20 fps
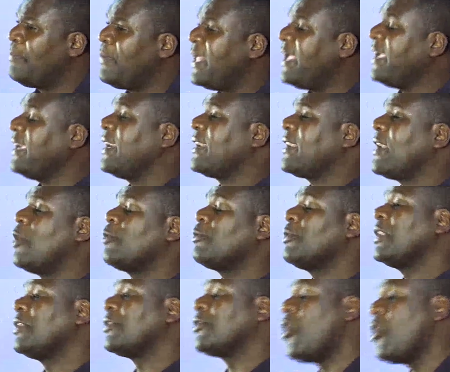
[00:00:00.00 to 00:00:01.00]
playing
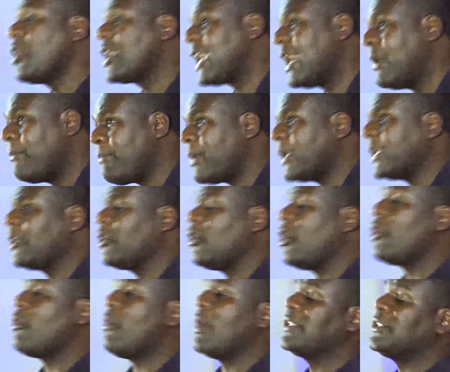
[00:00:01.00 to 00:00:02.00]
around with wrong company.
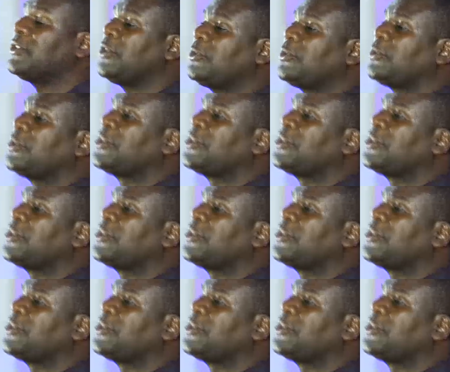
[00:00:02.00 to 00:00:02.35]
God wants you